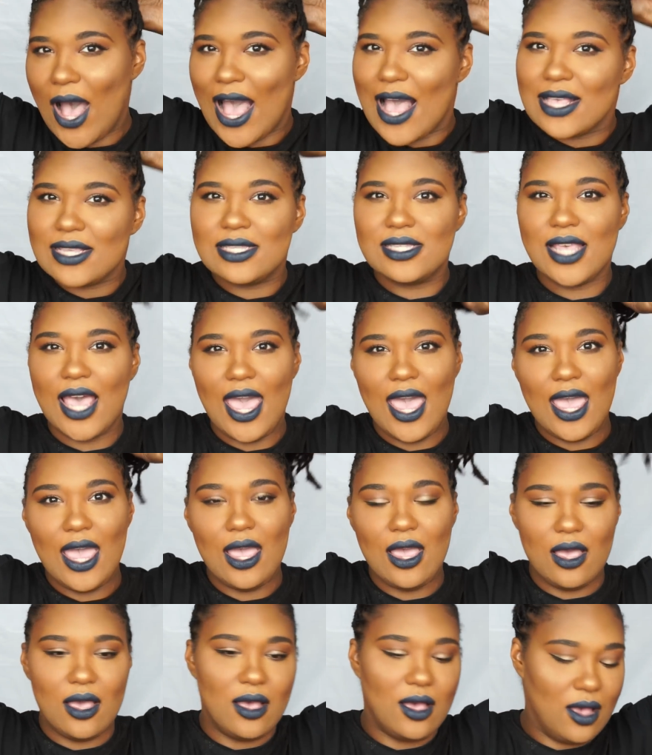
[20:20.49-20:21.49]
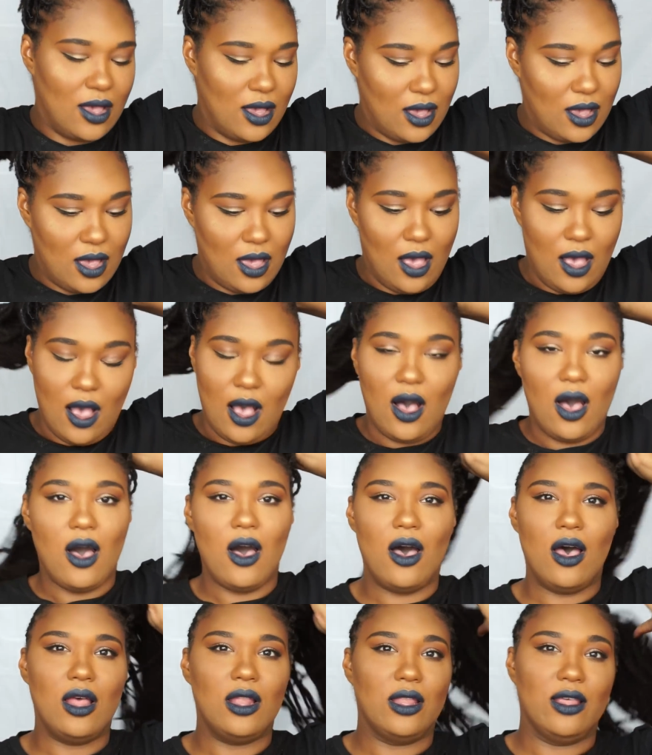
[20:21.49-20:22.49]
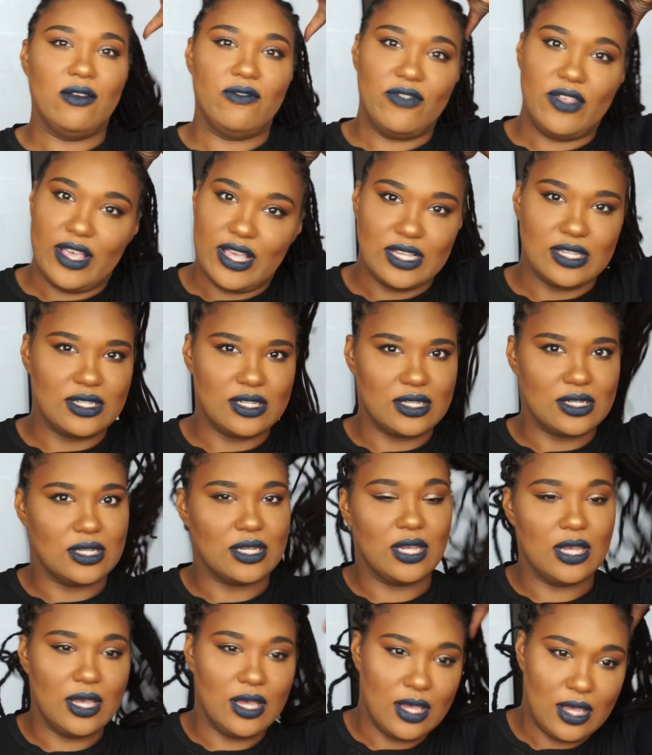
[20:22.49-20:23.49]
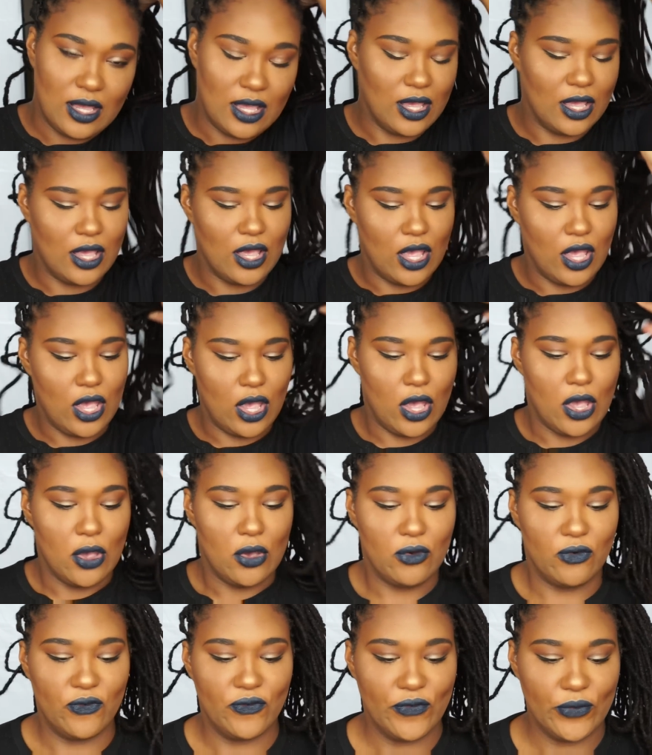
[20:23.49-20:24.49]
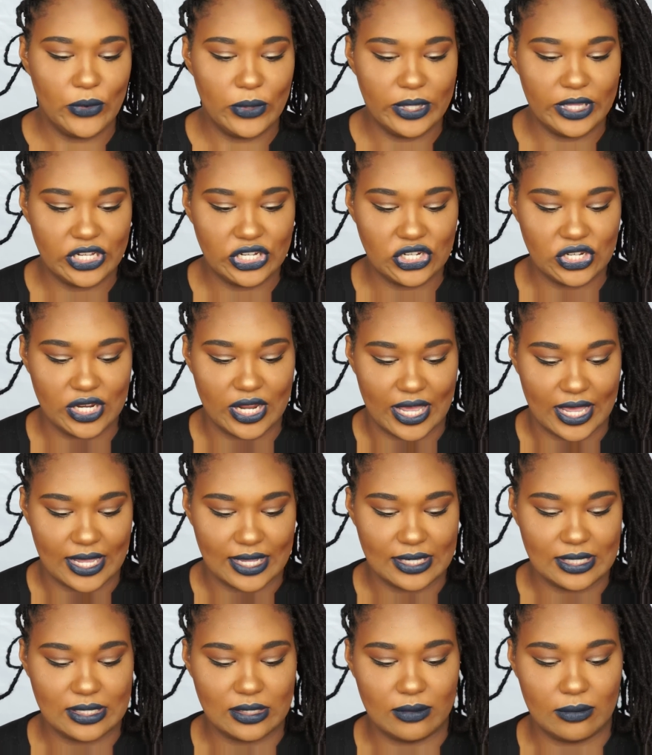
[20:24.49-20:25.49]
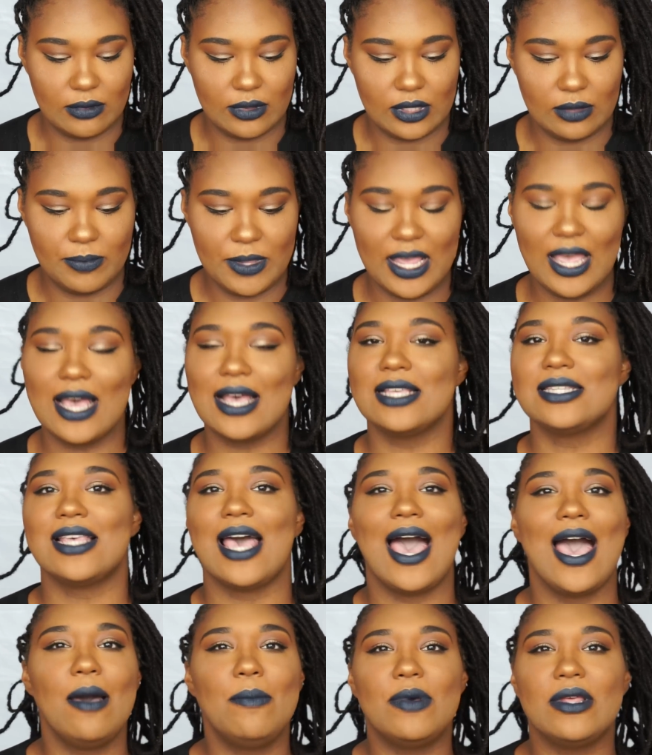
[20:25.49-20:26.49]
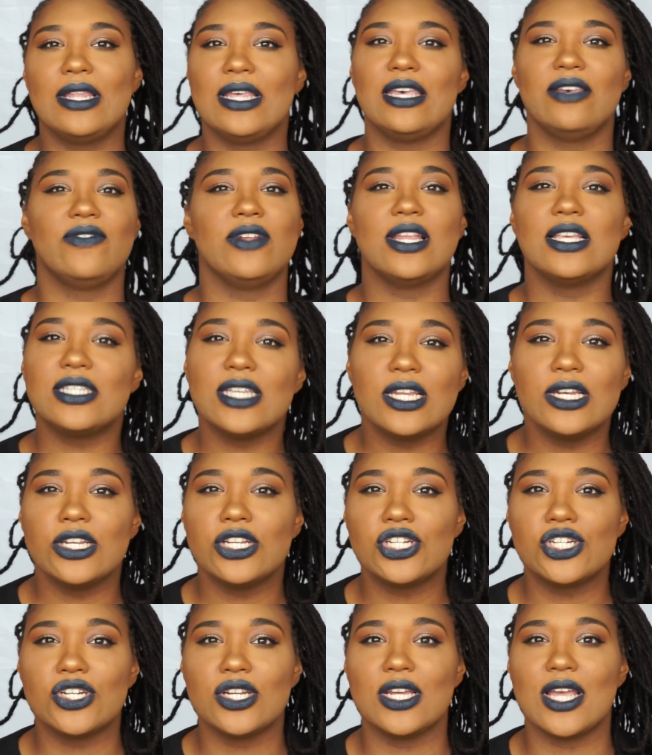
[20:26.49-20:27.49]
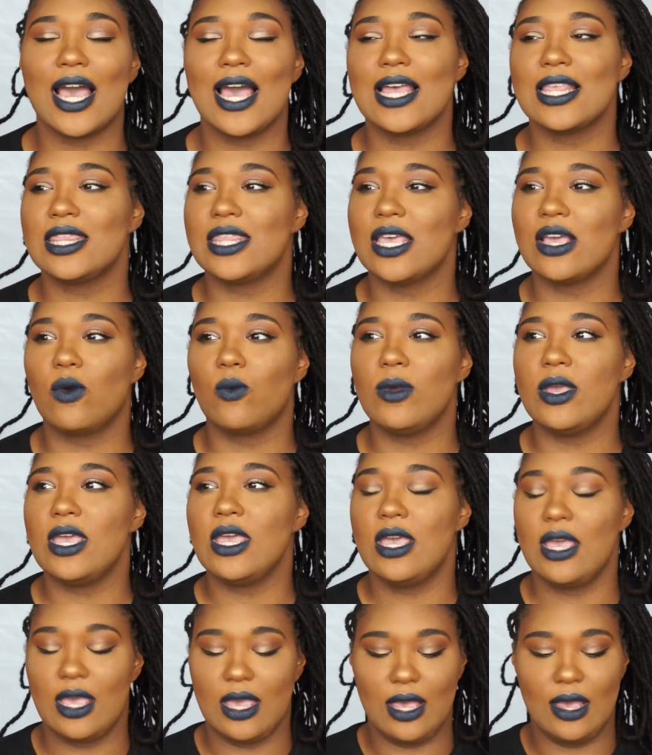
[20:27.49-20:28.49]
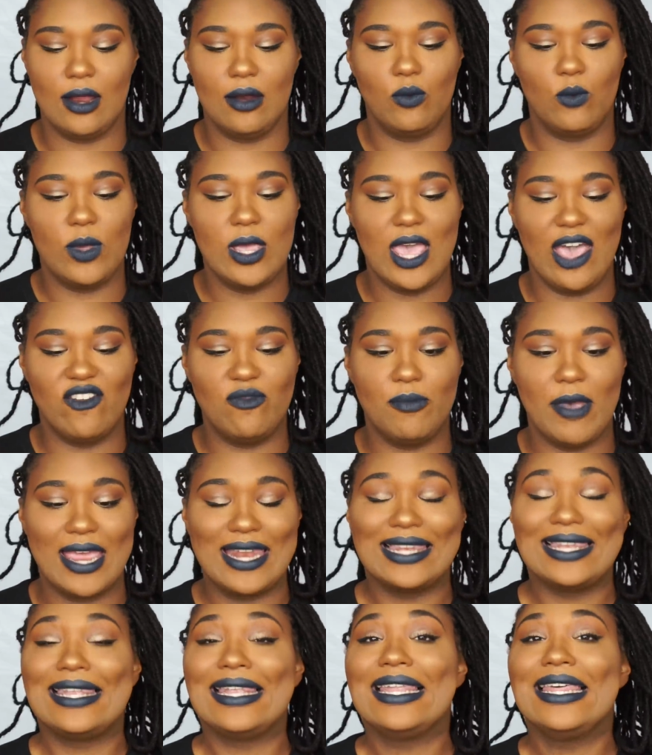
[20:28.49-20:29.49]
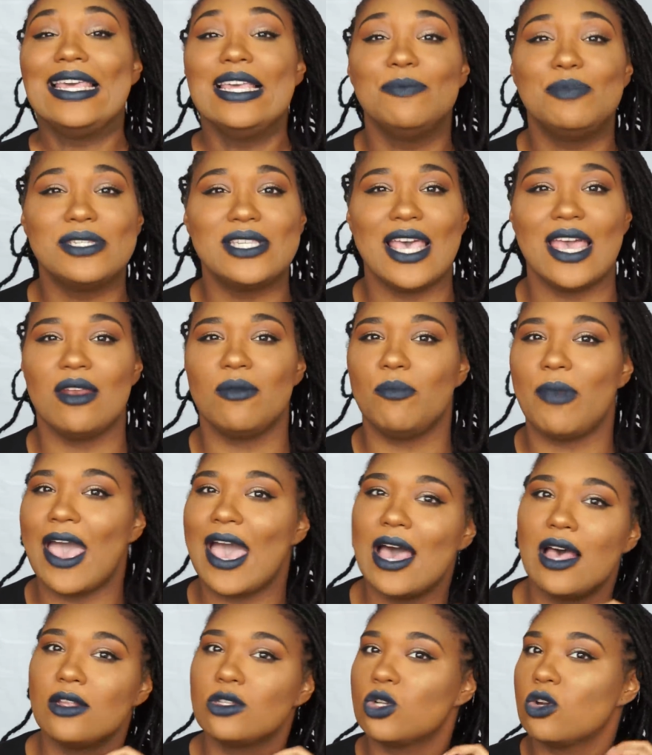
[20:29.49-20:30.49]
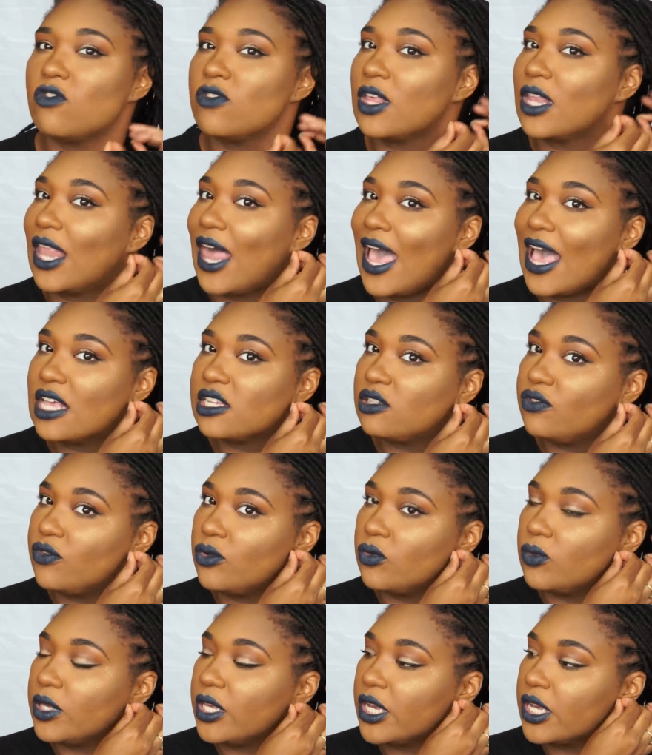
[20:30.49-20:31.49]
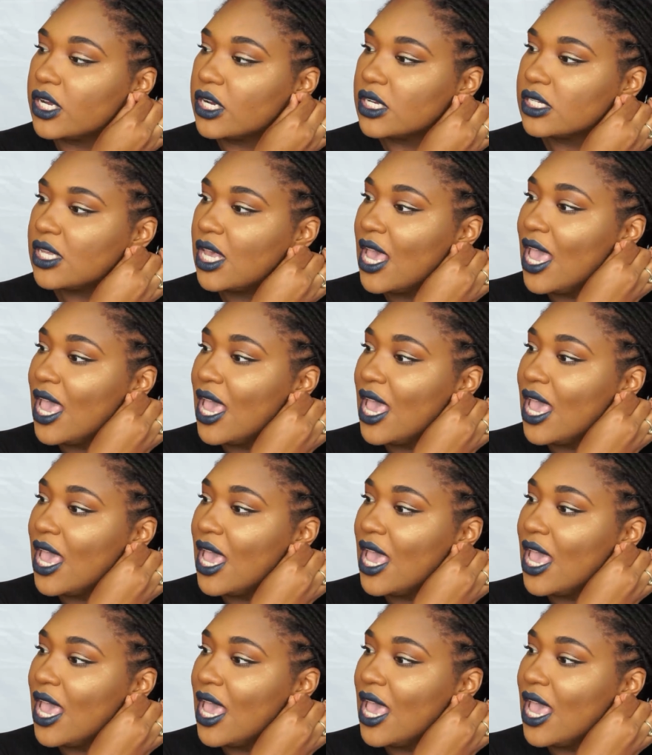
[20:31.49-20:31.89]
I say all of this foolishness because I believe in this industry. I think we have made leaps and bounds over the last few years,